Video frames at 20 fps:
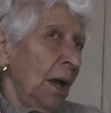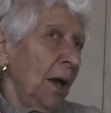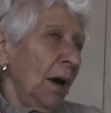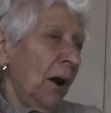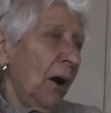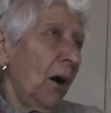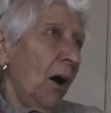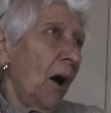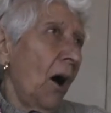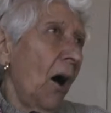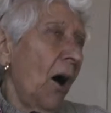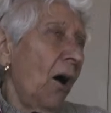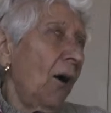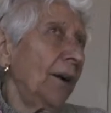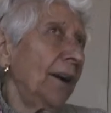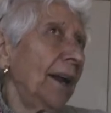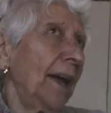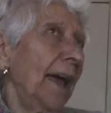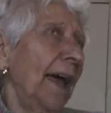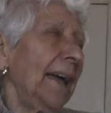
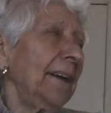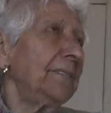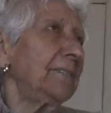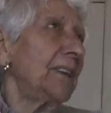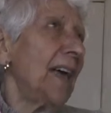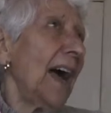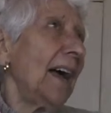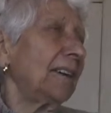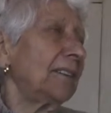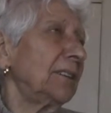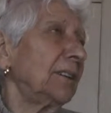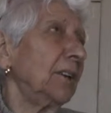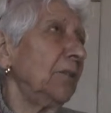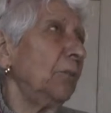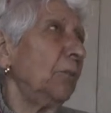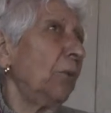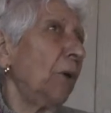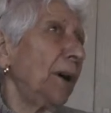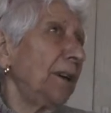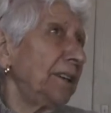On exactly
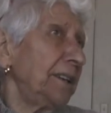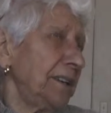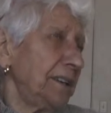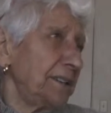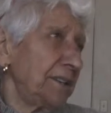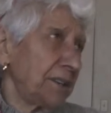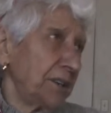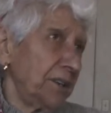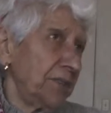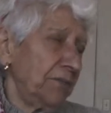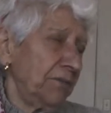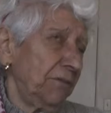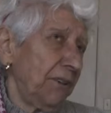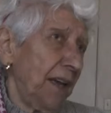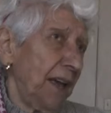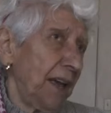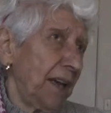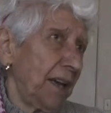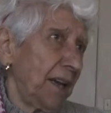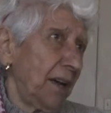what he's
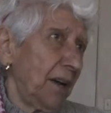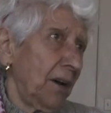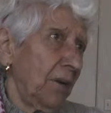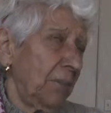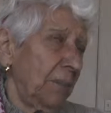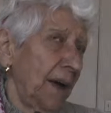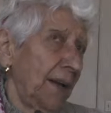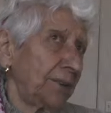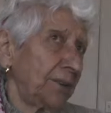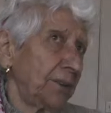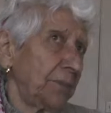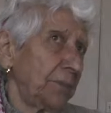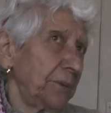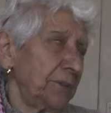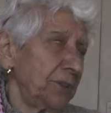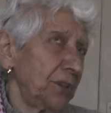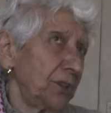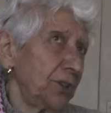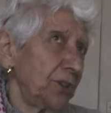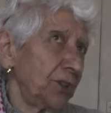conveying about the
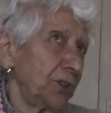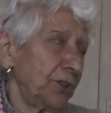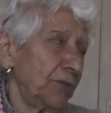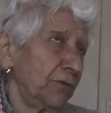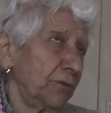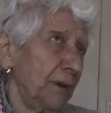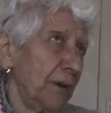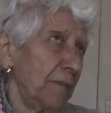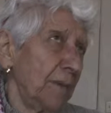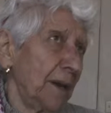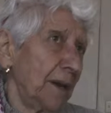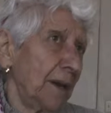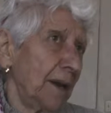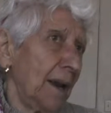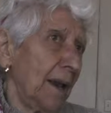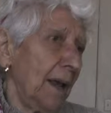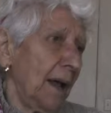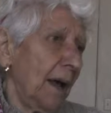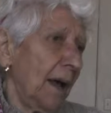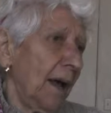position of
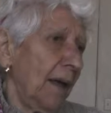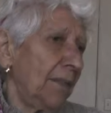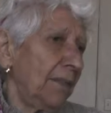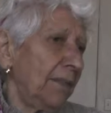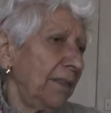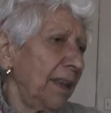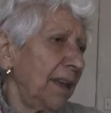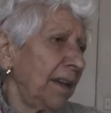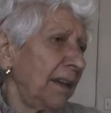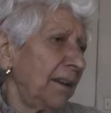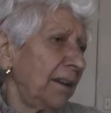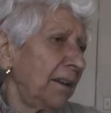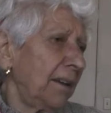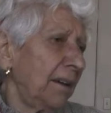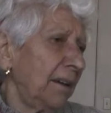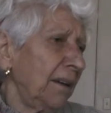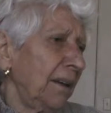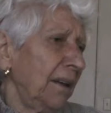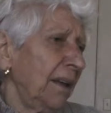women, I think